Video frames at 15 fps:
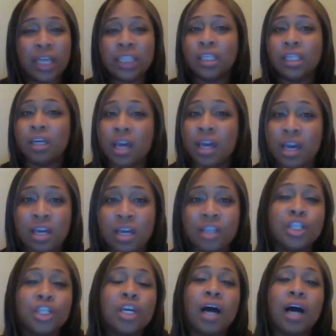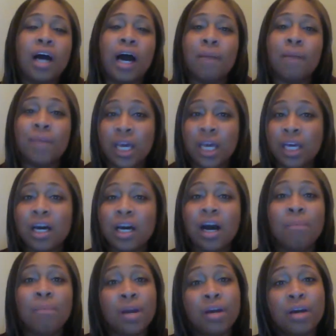It's the age,
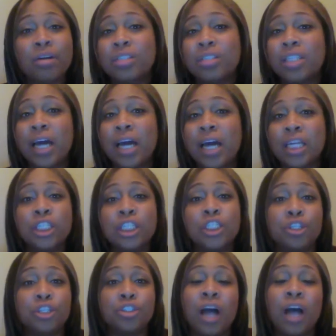income, marital status,